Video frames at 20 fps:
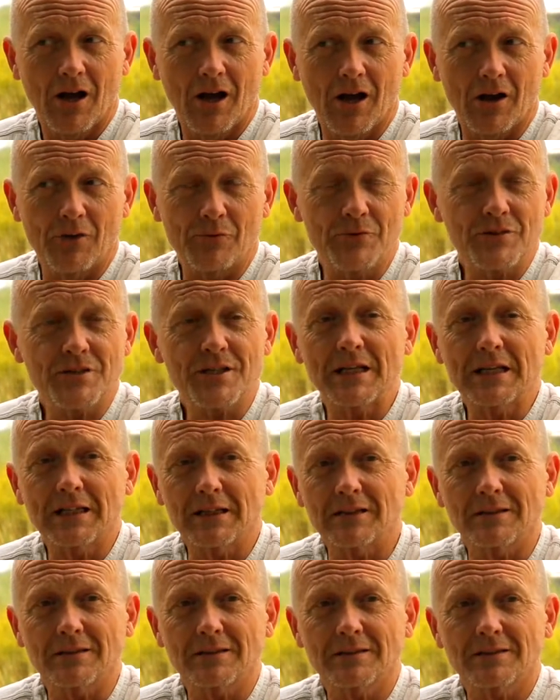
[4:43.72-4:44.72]
a
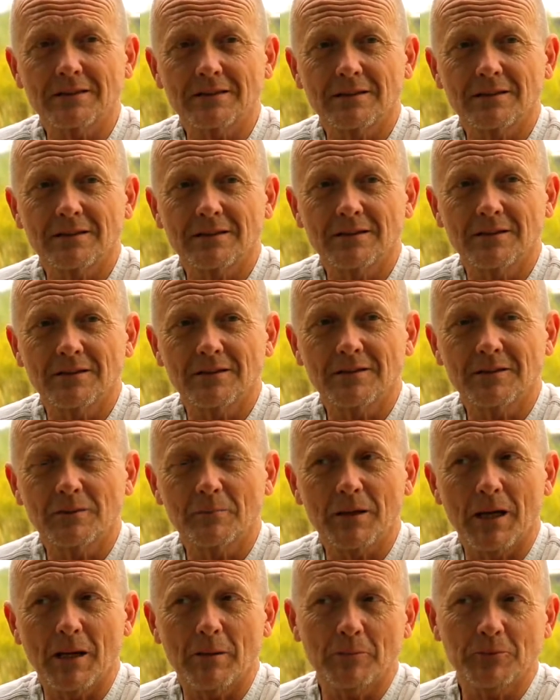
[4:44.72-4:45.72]
resilience to
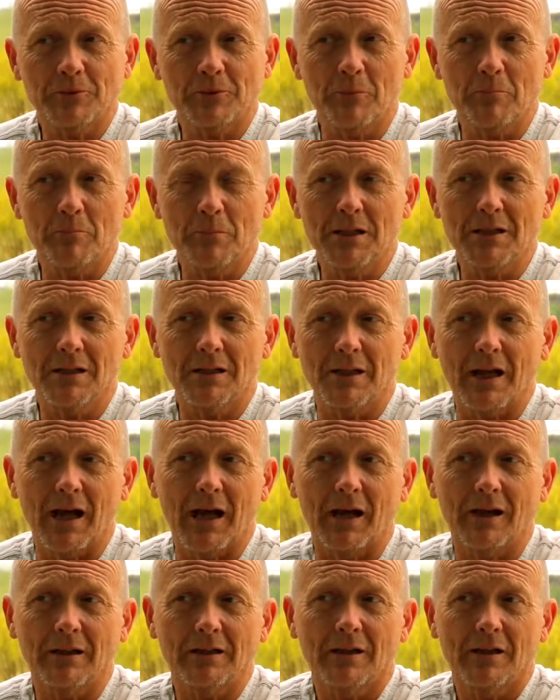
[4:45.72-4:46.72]
be able to meet
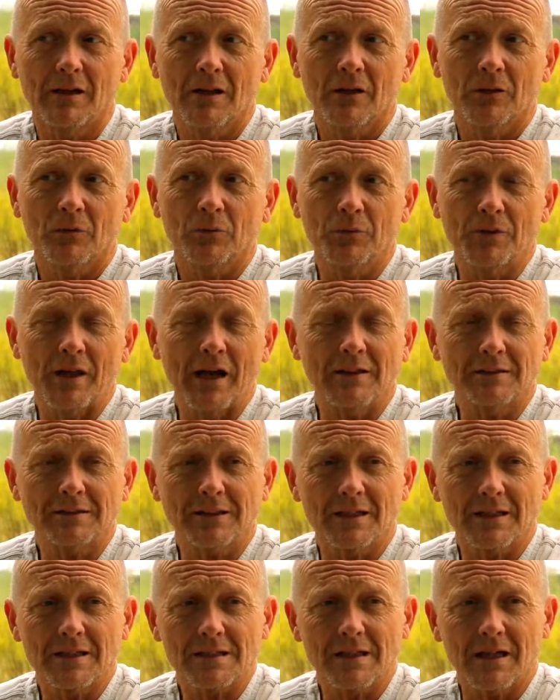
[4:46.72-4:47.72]
that without
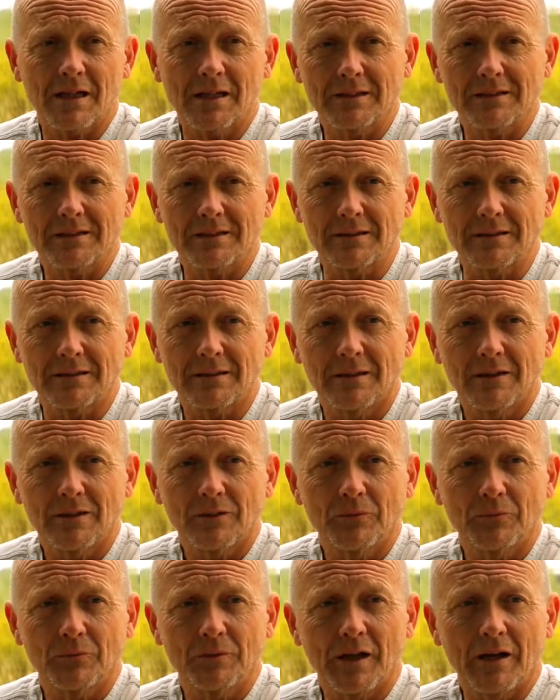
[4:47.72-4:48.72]
anxiety,
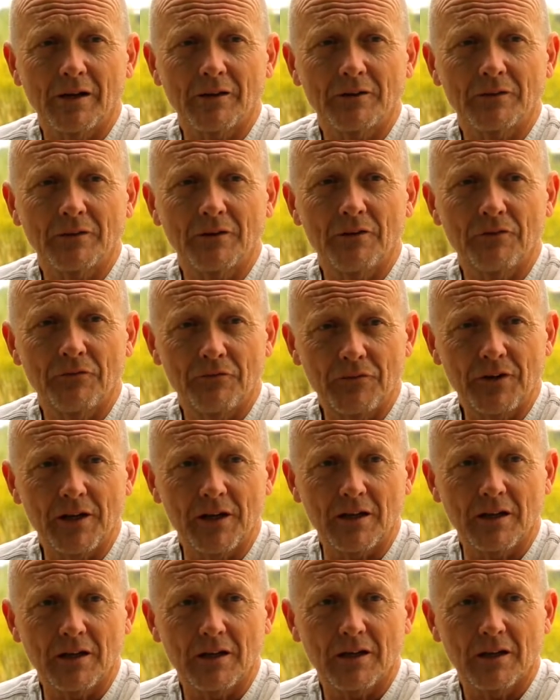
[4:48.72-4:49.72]
without
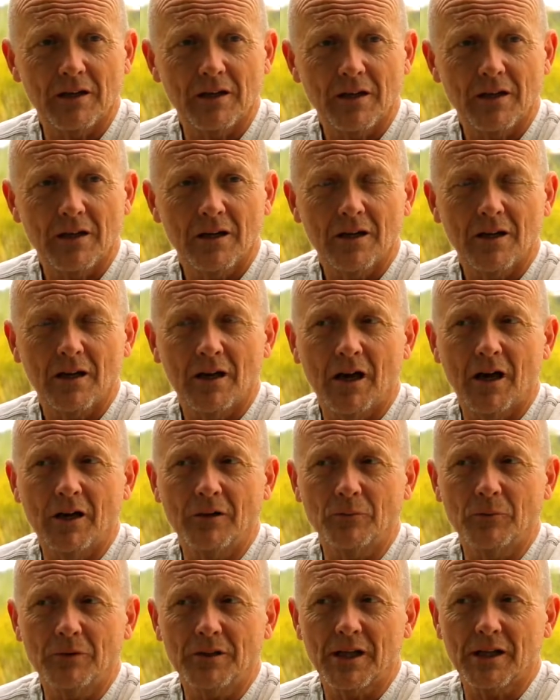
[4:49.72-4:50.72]
fear,
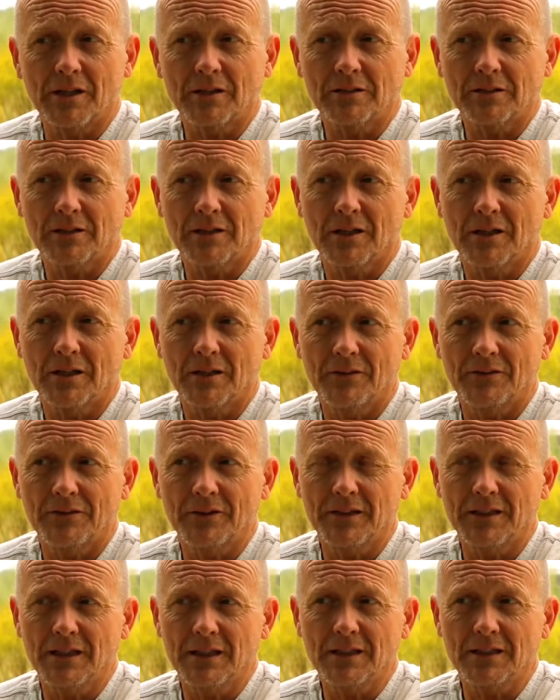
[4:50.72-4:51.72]
and without the
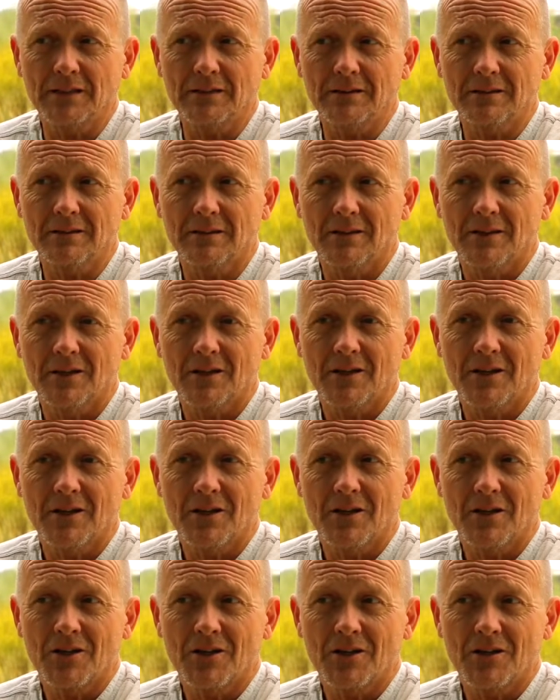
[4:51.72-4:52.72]
need
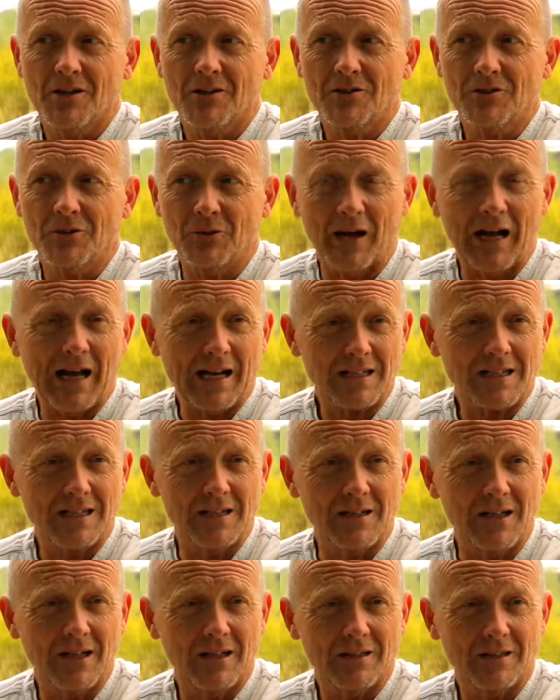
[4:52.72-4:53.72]
to
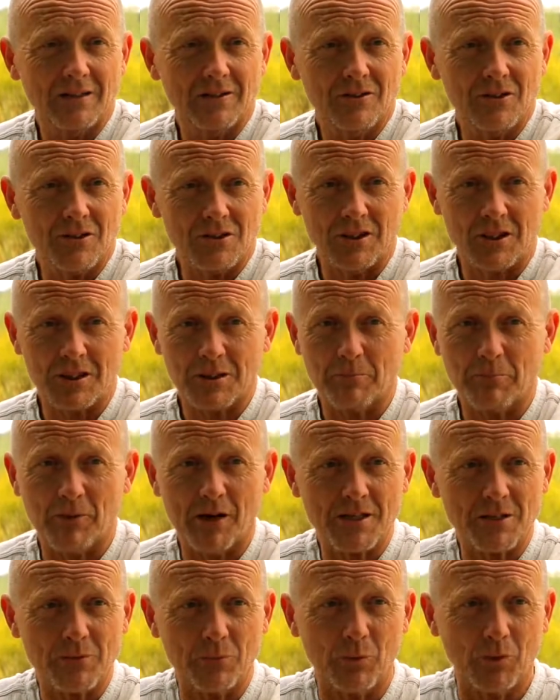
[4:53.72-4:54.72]
actually just
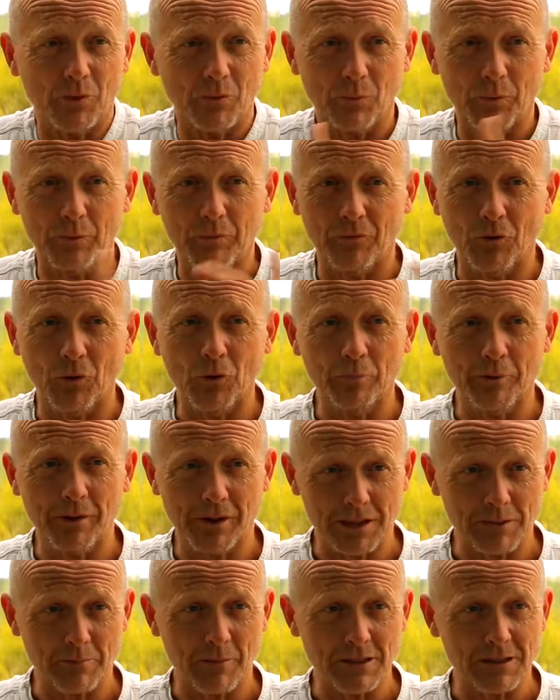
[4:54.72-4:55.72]
express what we've all been
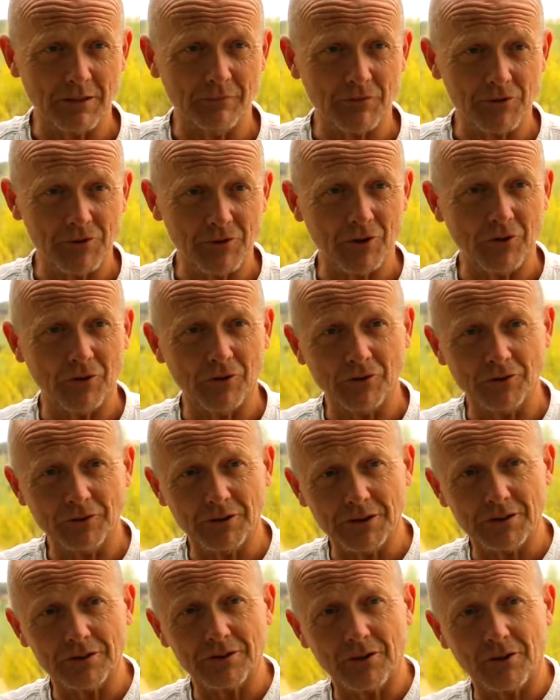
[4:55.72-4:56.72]
expressing for so long
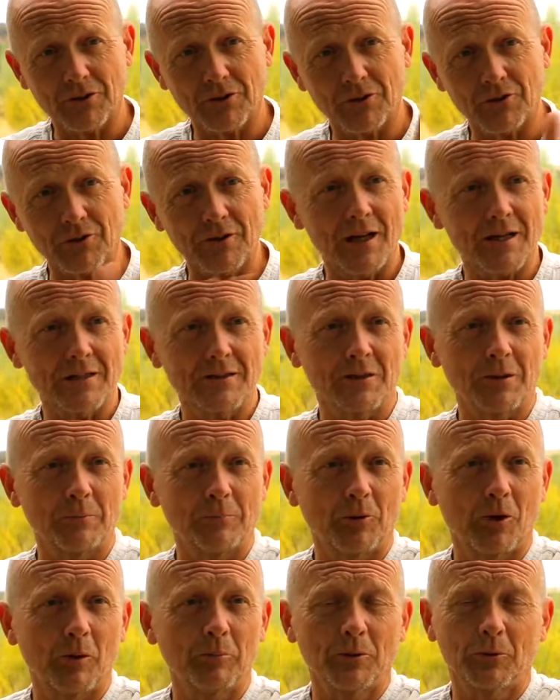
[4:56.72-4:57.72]
that's created the
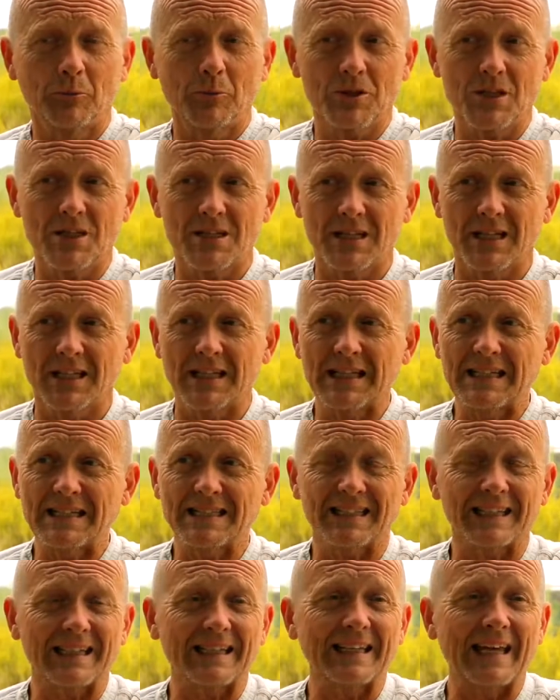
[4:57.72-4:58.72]
problem, which is the need
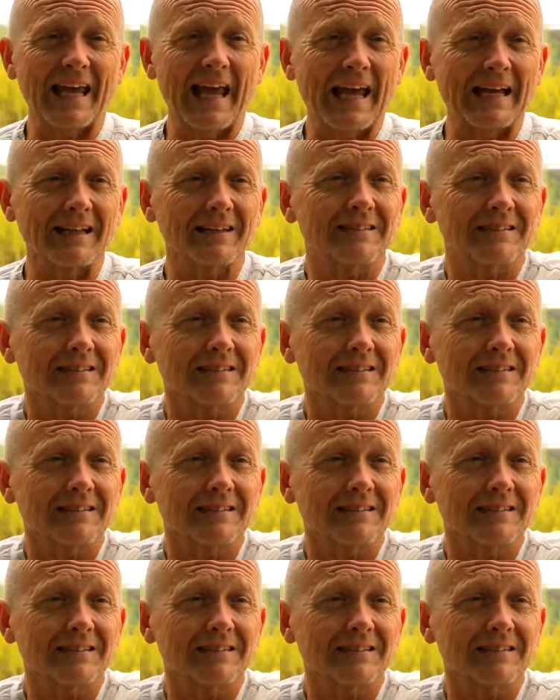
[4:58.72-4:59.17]
to get.